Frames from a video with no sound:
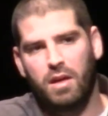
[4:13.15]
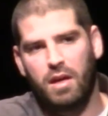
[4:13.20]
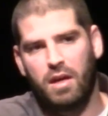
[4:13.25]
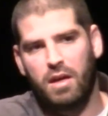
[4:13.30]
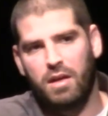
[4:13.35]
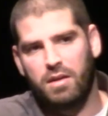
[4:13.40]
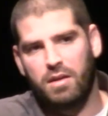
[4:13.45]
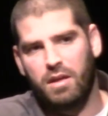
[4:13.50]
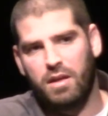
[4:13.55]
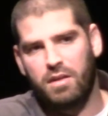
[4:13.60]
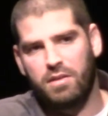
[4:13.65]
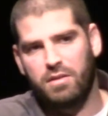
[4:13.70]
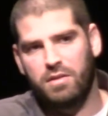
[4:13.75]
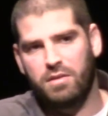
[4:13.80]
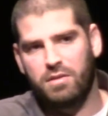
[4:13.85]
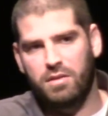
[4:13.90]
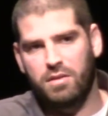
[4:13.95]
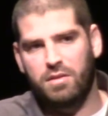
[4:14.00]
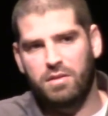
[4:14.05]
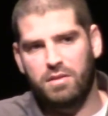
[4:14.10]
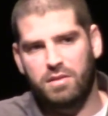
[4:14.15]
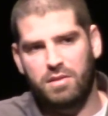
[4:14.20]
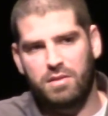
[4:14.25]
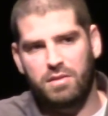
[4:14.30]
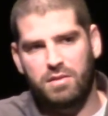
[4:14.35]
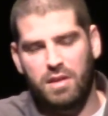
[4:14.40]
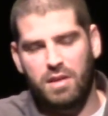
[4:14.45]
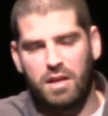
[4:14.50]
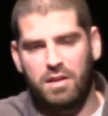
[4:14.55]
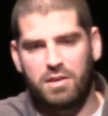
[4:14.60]
And I think that this
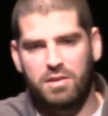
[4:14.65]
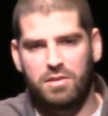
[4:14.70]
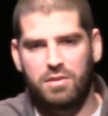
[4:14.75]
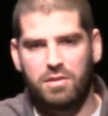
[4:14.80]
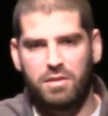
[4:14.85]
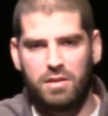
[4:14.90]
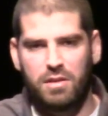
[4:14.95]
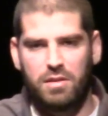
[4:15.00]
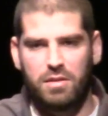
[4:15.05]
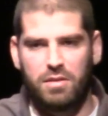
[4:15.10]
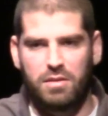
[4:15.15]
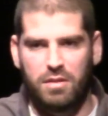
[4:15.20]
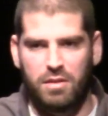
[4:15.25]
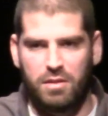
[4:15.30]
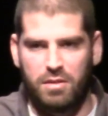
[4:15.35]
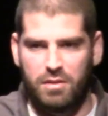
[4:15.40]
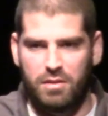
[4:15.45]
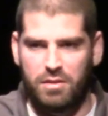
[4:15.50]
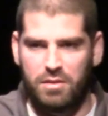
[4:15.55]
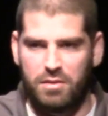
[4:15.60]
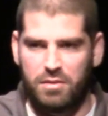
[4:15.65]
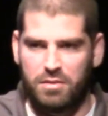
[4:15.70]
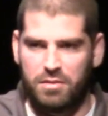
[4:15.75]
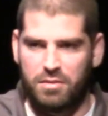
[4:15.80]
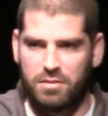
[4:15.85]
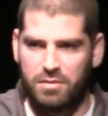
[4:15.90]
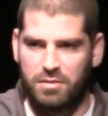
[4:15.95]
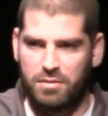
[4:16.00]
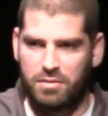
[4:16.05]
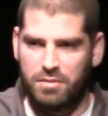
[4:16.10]
is actually,
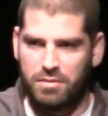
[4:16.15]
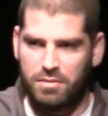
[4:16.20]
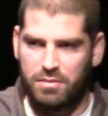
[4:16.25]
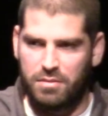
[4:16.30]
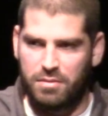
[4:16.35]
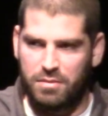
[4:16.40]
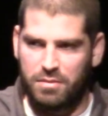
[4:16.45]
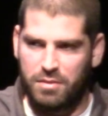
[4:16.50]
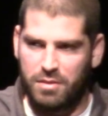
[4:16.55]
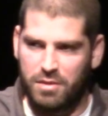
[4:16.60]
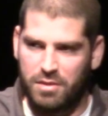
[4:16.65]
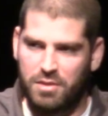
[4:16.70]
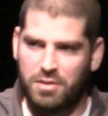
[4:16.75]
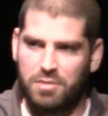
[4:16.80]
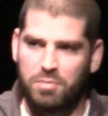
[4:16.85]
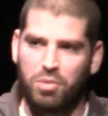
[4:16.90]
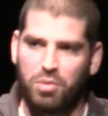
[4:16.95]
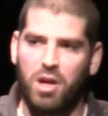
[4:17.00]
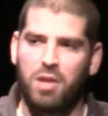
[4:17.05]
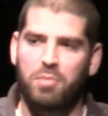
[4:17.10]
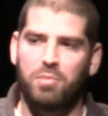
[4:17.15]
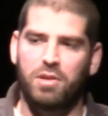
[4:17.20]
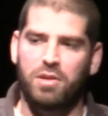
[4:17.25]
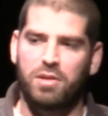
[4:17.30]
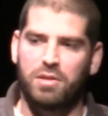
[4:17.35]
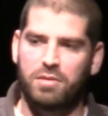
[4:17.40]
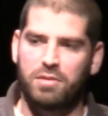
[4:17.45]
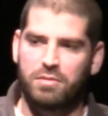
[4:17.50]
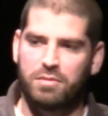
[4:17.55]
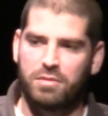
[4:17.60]
this is
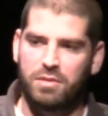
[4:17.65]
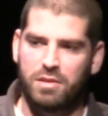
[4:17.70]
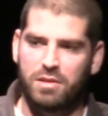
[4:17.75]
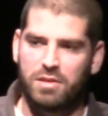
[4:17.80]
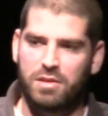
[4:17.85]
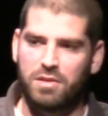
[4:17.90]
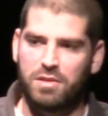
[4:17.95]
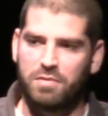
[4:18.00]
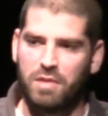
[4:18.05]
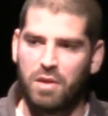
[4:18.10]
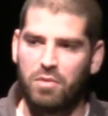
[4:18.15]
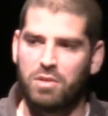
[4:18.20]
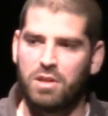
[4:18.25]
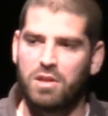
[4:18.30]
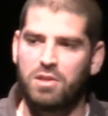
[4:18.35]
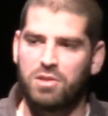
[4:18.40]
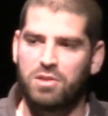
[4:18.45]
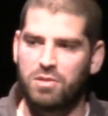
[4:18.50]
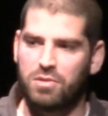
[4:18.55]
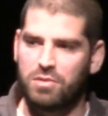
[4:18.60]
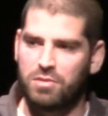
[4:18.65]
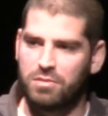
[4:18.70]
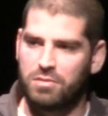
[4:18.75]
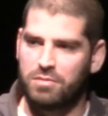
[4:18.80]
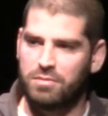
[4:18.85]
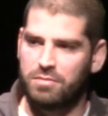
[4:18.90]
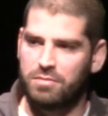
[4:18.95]
primary, this is foundational.